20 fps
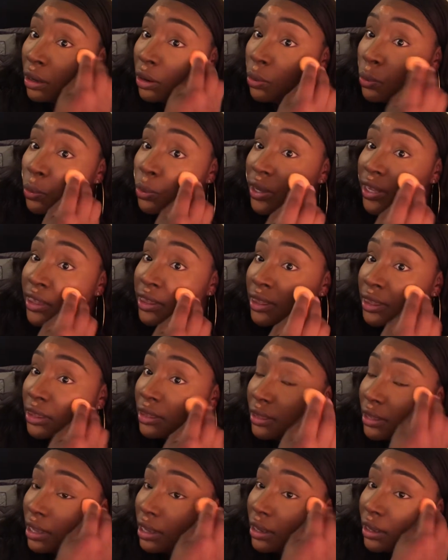with
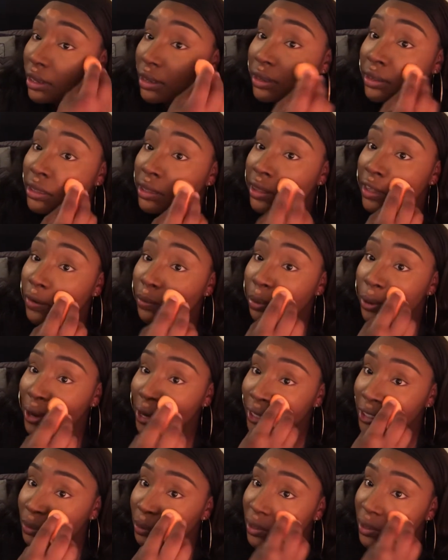the brush,